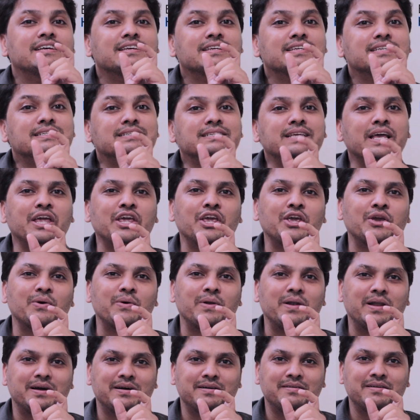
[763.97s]

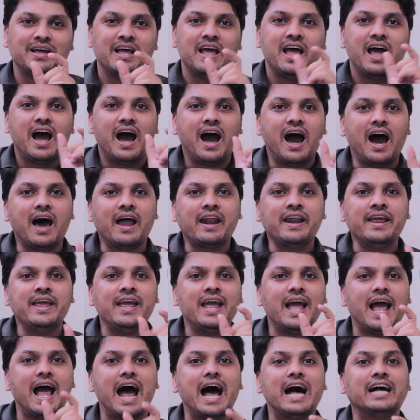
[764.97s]
singular.
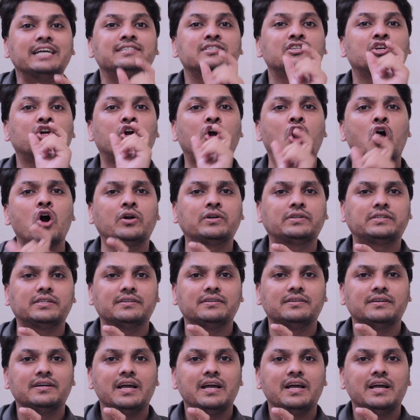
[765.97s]
Hari has cooked.